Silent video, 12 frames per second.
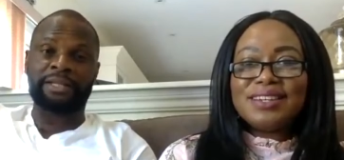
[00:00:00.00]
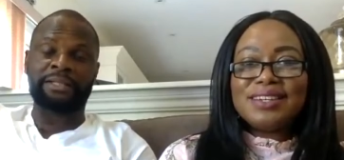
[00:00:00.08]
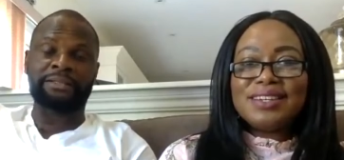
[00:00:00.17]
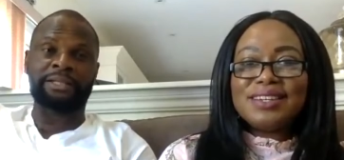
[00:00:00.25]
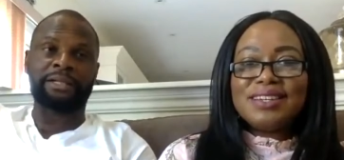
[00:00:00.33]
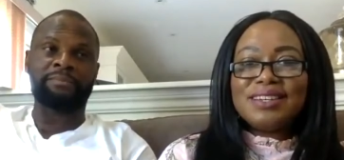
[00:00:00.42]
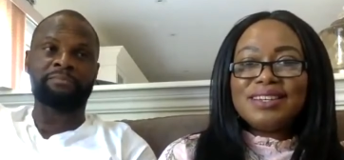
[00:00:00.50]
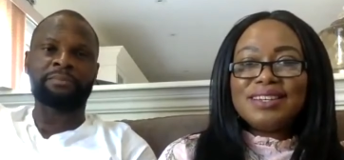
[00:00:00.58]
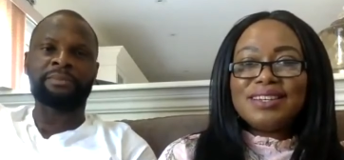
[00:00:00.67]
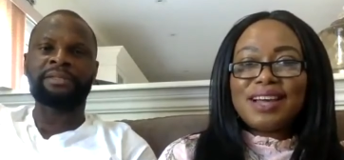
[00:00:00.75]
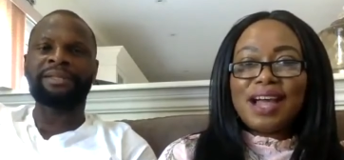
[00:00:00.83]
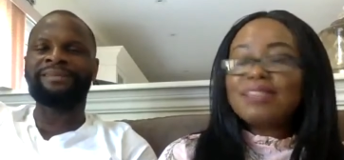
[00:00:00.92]
Speaker 1: that. Um,
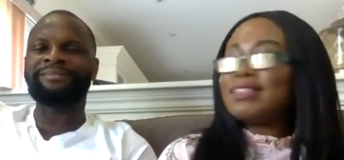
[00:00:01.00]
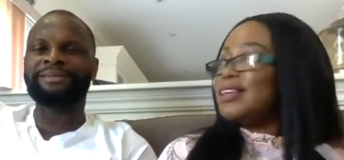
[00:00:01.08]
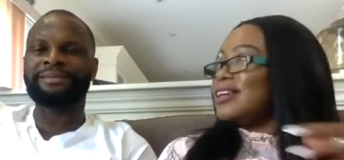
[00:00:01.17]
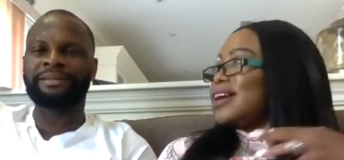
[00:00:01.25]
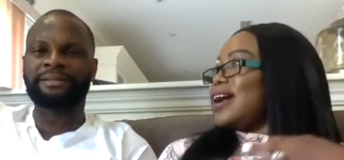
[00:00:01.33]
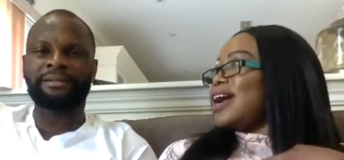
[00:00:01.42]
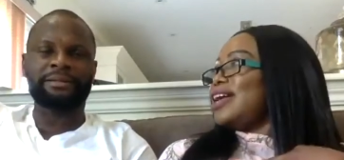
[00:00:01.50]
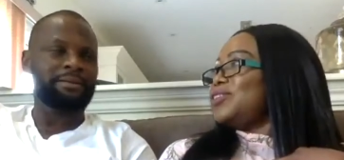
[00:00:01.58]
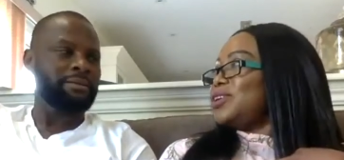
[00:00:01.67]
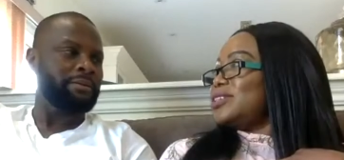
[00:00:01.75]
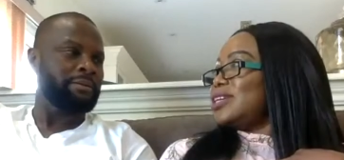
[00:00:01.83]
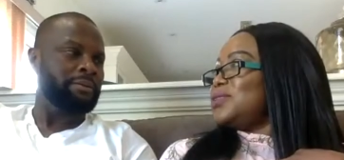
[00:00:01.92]
I think
Speaker 2: I, I,
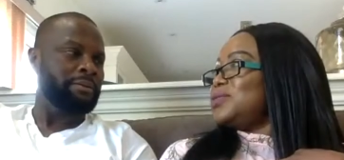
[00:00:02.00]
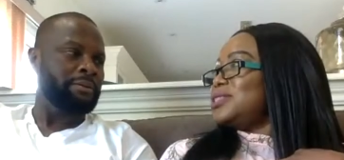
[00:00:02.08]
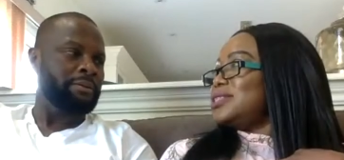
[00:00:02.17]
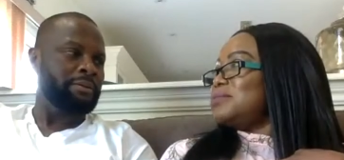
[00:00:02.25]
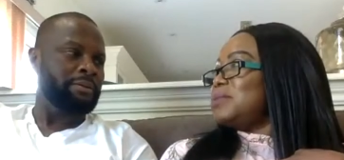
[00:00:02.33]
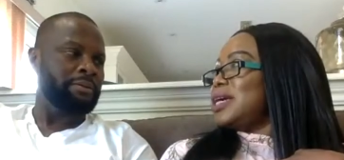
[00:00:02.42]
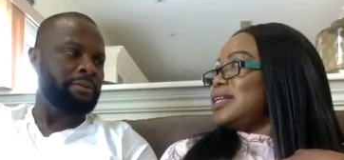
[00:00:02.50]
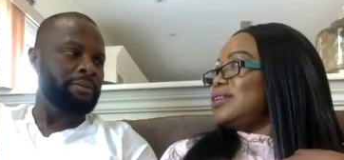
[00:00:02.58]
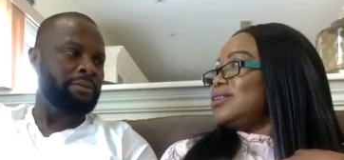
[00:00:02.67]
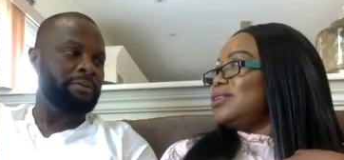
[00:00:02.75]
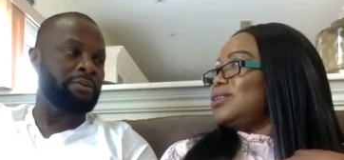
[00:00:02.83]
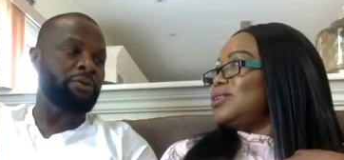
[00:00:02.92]
thought I was the man.
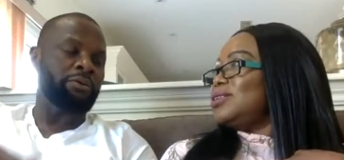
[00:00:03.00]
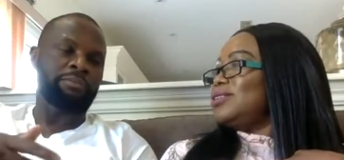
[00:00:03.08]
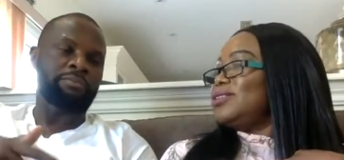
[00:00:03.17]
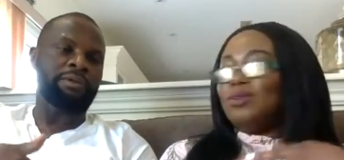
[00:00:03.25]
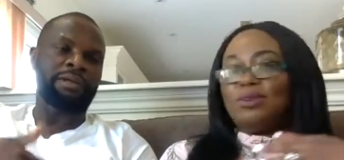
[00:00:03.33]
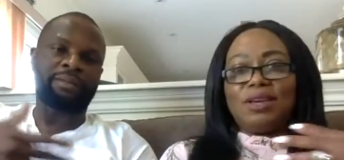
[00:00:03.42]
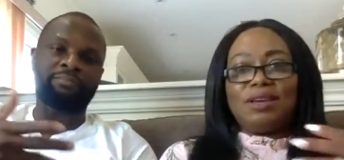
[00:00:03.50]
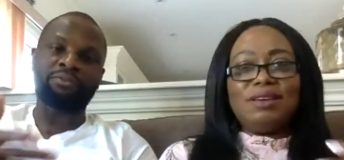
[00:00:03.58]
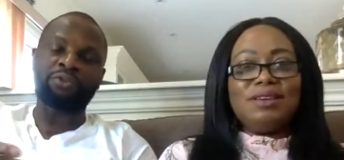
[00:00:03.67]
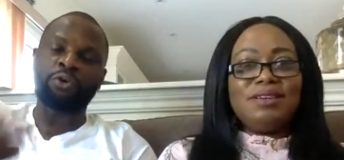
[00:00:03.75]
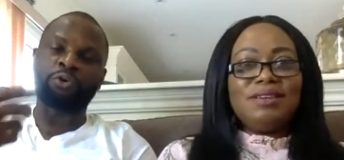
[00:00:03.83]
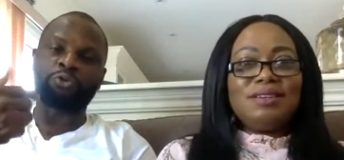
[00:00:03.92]
Speaker 1: No, okay. um,
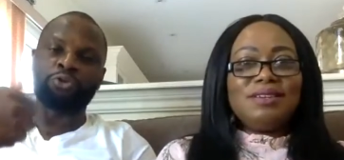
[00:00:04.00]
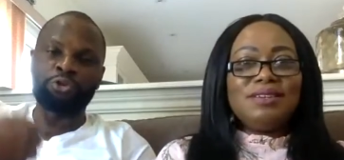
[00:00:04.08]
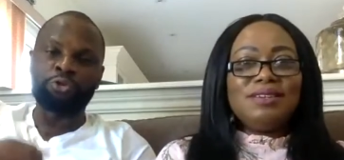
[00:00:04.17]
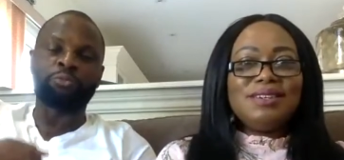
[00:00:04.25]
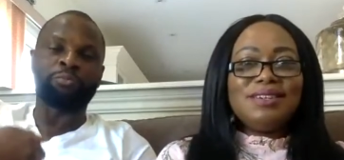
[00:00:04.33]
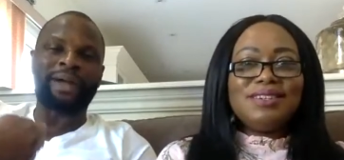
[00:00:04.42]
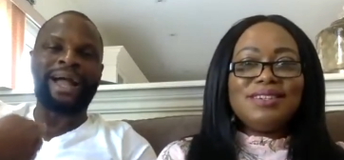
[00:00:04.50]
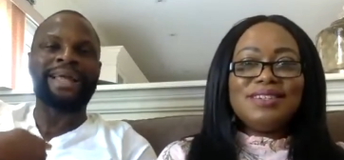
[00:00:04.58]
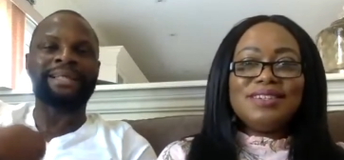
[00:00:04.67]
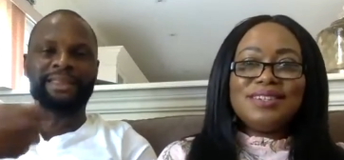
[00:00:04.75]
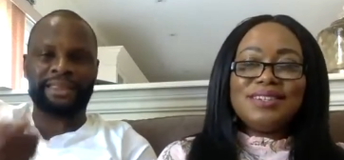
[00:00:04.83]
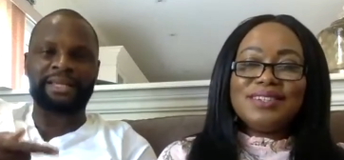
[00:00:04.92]
no, you.
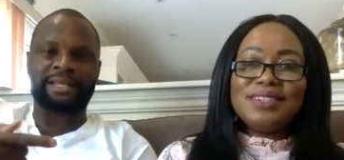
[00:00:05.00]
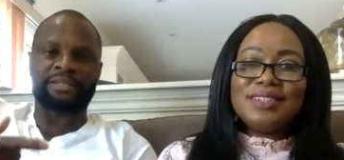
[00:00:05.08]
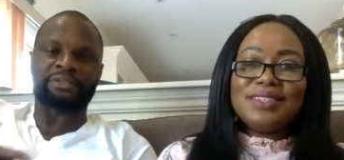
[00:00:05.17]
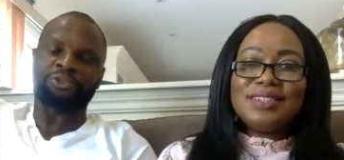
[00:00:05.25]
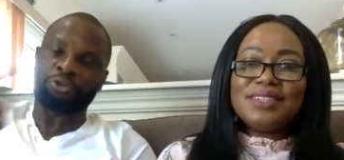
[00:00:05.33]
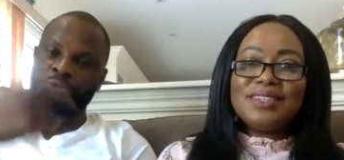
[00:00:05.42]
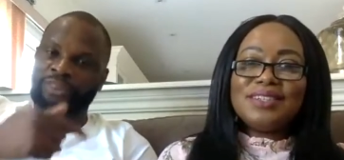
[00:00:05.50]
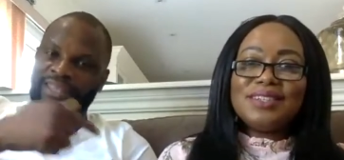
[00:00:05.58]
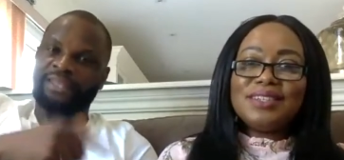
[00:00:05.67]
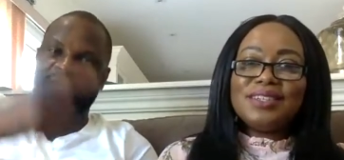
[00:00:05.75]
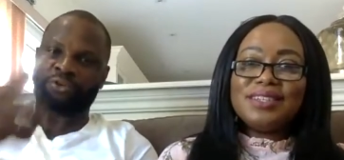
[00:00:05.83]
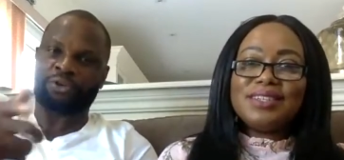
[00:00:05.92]
I think you
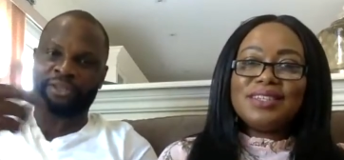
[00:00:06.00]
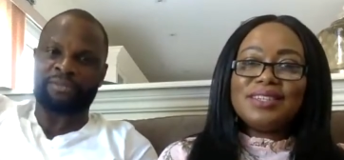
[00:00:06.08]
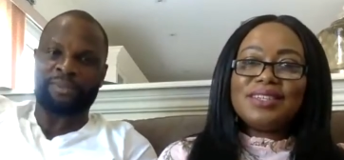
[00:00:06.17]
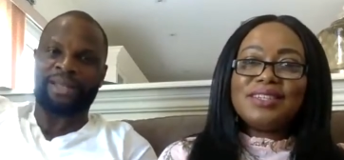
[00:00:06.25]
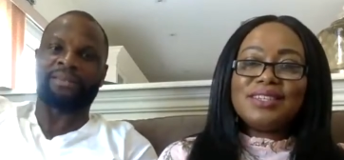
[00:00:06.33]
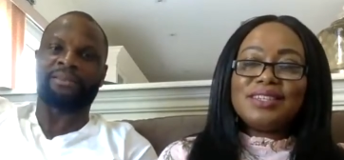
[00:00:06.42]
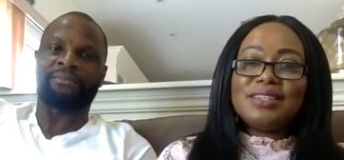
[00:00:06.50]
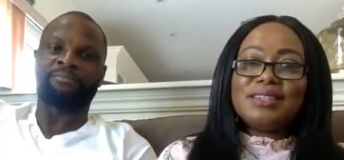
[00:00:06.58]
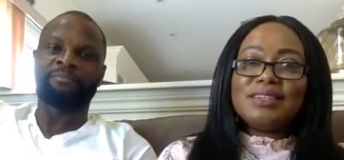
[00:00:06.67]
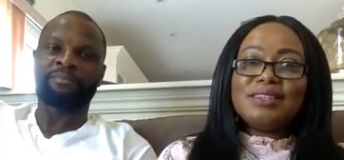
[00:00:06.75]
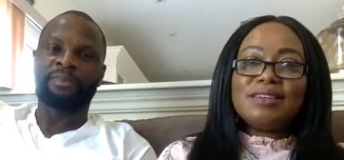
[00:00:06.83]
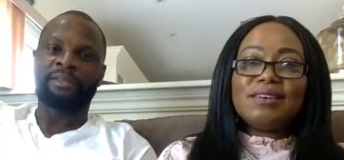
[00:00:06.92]
think you're the man.
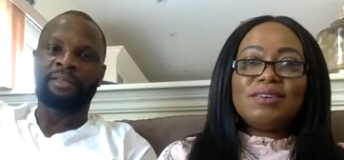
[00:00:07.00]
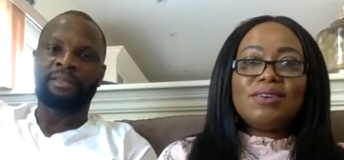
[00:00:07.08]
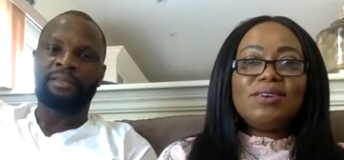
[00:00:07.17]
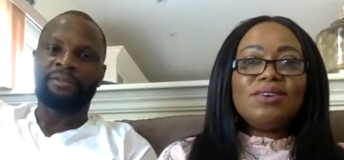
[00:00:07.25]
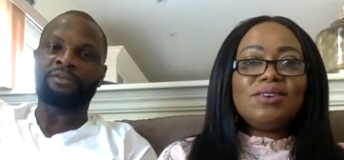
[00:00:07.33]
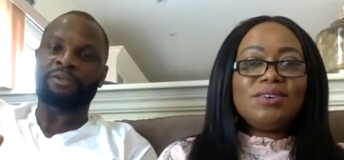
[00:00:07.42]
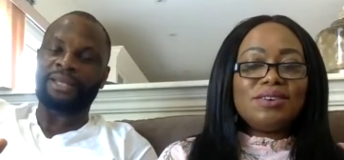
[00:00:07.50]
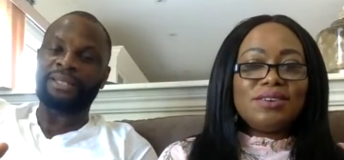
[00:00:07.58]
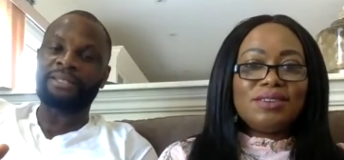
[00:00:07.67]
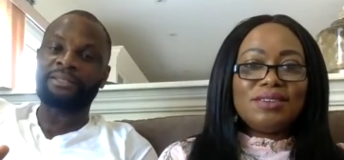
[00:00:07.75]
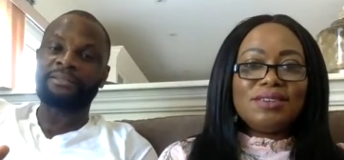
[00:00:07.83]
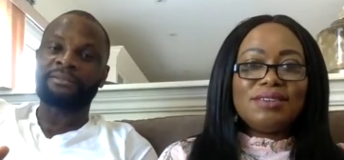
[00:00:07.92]
Oh. You get
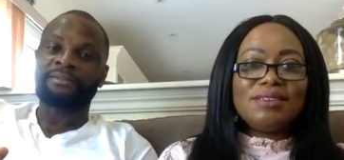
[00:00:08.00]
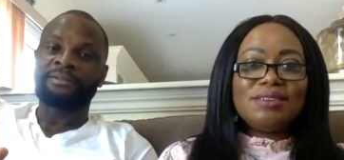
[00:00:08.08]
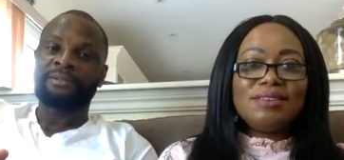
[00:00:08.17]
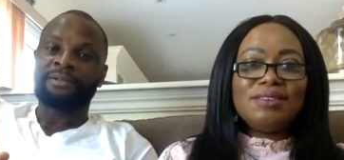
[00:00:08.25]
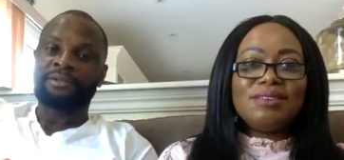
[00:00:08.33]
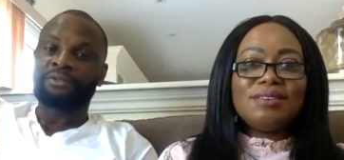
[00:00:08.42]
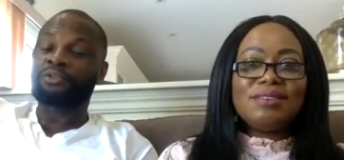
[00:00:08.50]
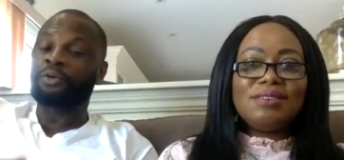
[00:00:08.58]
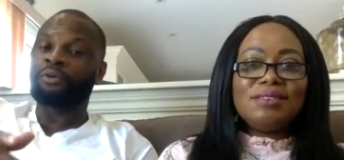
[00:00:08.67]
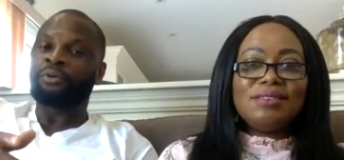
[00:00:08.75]
it? So